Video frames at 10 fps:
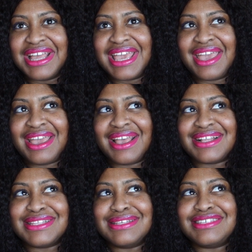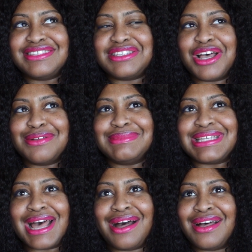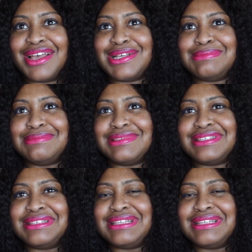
can sometimes